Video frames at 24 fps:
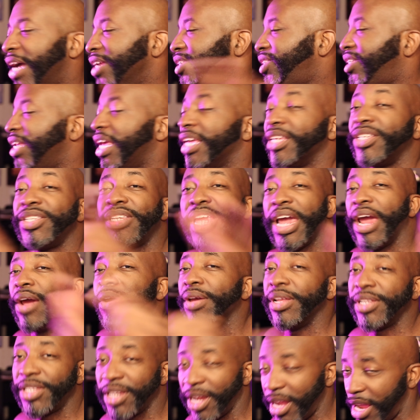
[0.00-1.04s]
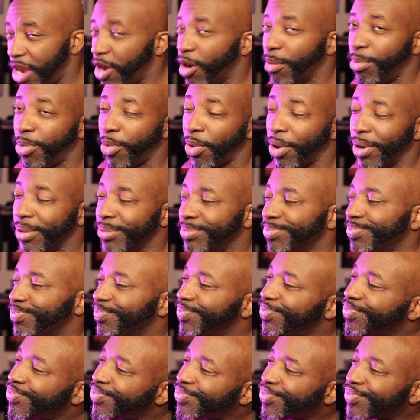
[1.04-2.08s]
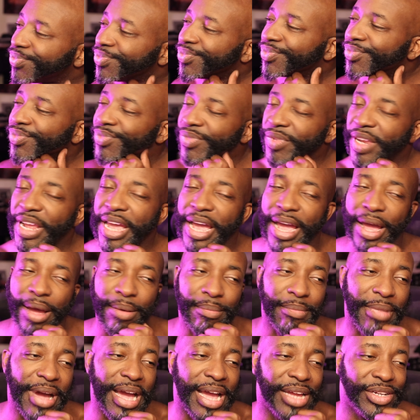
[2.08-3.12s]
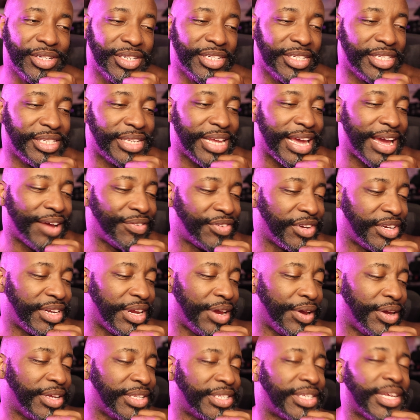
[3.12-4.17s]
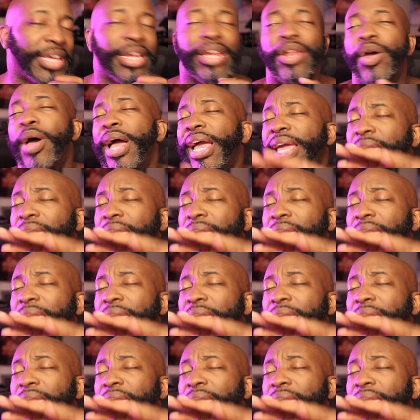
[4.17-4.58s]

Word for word: takes Darian to the airport. Now, mind you, this is after Darian saying, no, I